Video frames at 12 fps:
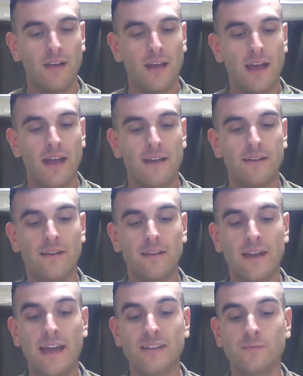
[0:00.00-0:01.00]

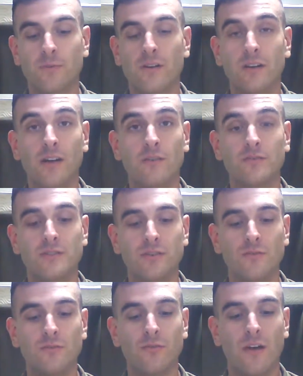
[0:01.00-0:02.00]
And next we're going to go
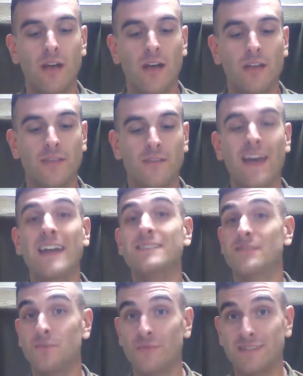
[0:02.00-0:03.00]
to the Latin
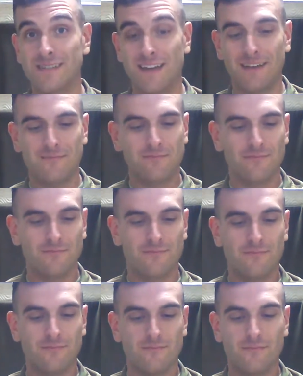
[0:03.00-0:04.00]
School site.
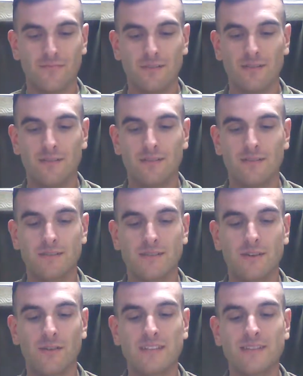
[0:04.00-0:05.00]

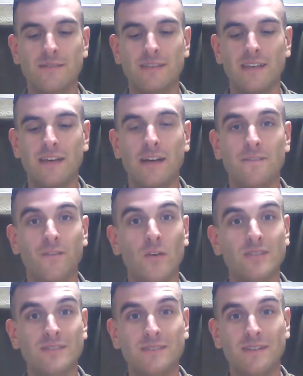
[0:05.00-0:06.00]
So this is the
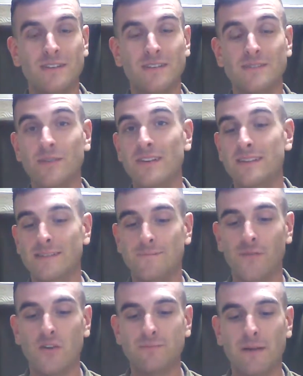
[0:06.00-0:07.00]
first. This is noted as the
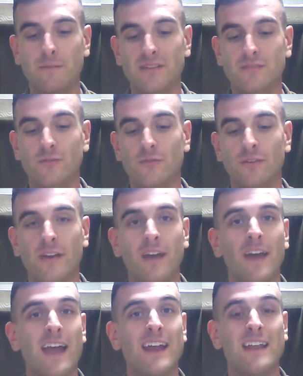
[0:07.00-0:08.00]
first public school,
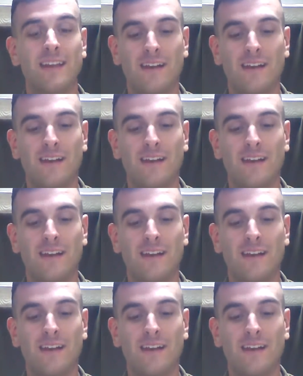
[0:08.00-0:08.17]
and